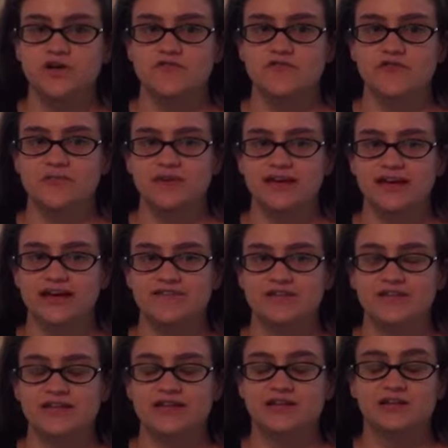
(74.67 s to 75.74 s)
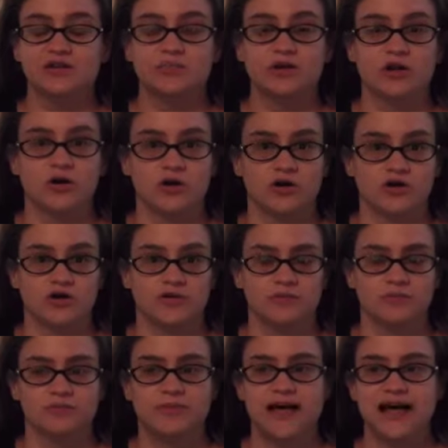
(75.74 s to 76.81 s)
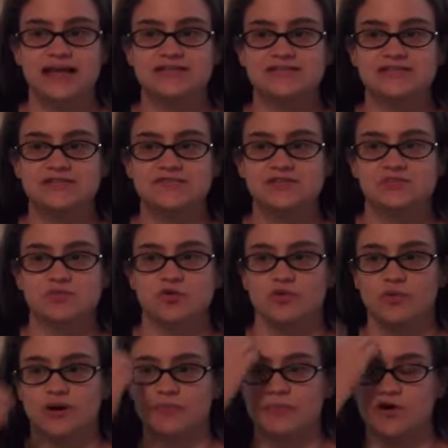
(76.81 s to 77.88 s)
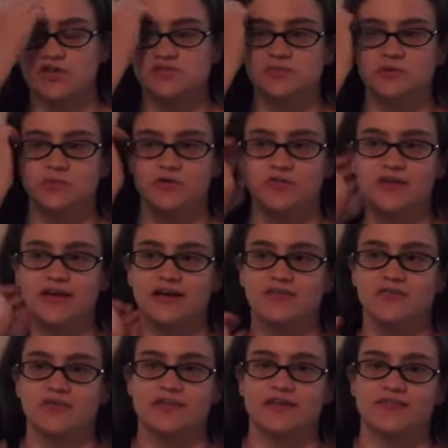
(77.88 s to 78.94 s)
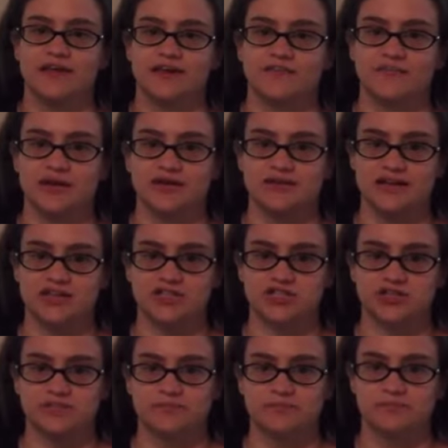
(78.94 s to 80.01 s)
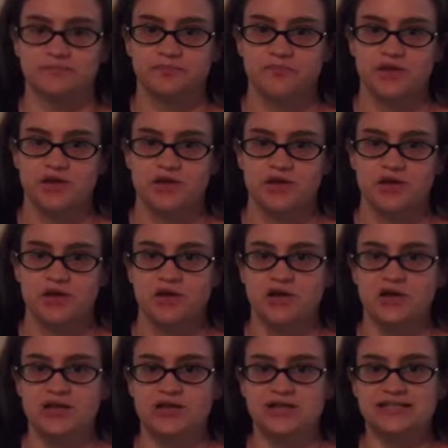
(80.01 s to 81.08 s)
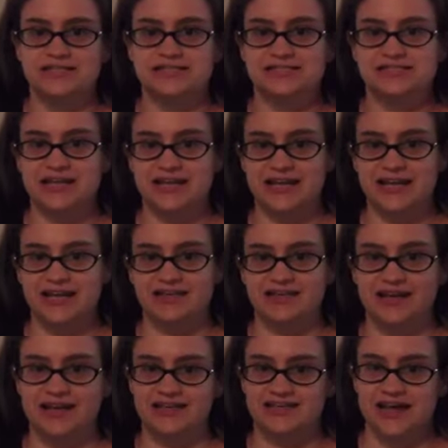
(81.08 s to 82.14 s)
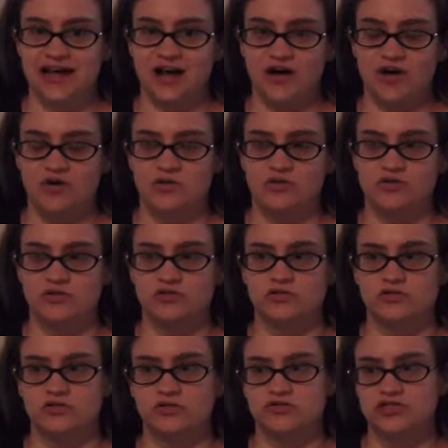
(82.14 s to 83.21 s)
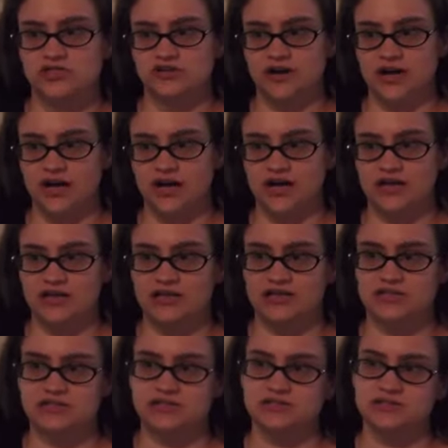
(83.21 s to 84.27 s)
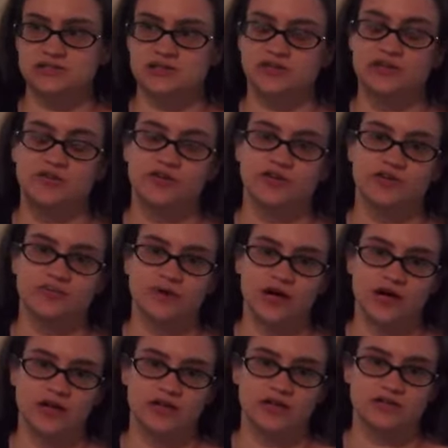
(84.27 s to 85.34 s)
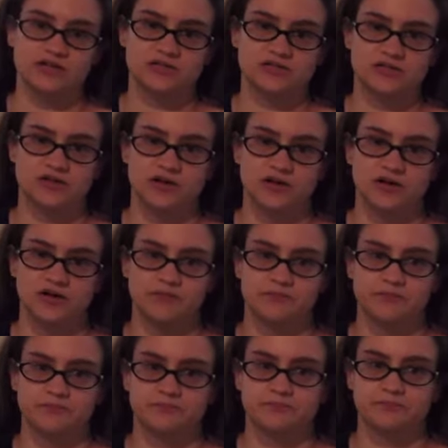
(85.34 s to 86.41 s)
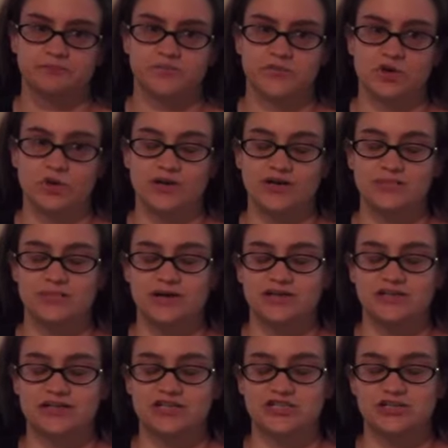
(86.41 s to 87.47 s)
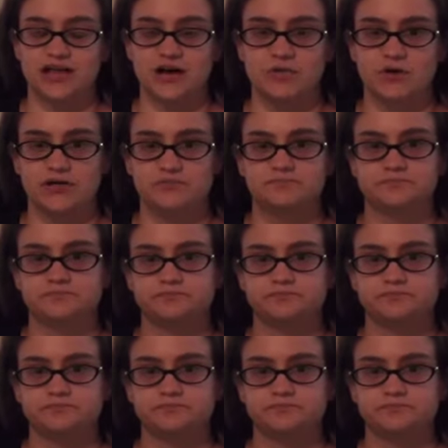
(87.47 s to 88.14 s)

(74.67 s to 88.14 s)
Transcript: For me, I find that a little bit harder. Passive is more what most people think of when they think of meditation sitting, laying down, closing your eyes, clearing your mind, um, going into meditation that way.